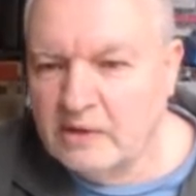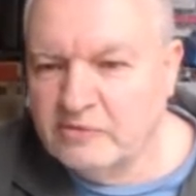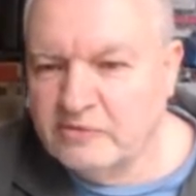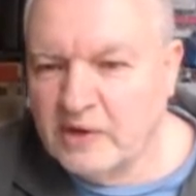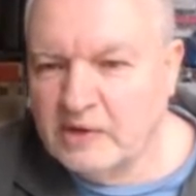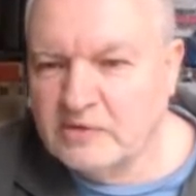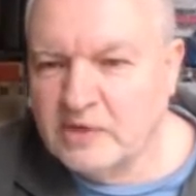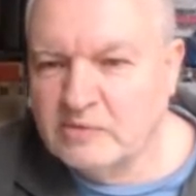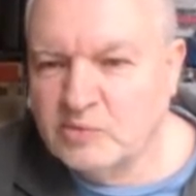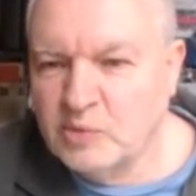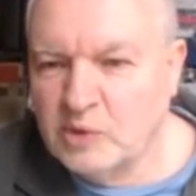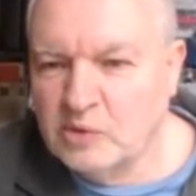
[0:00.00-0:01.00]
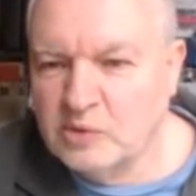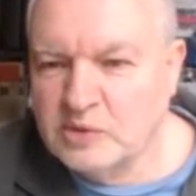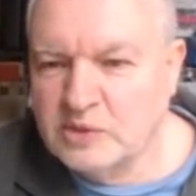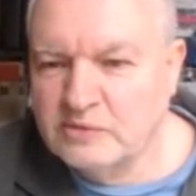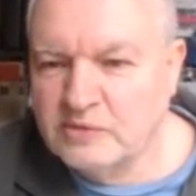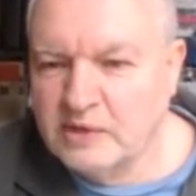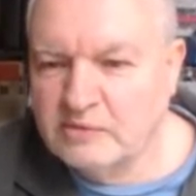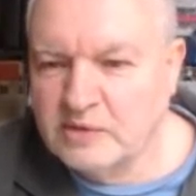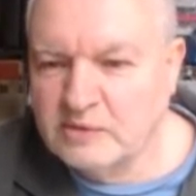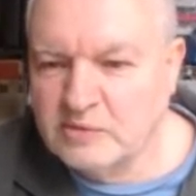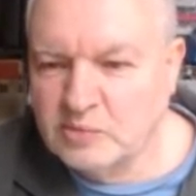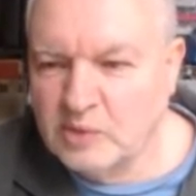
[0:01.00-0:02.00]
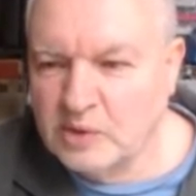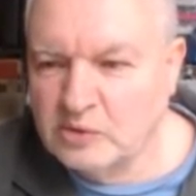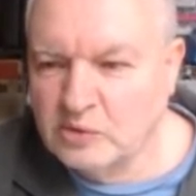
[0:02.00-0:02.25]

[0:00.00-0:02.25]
5 times 1, quantity 5 times 1.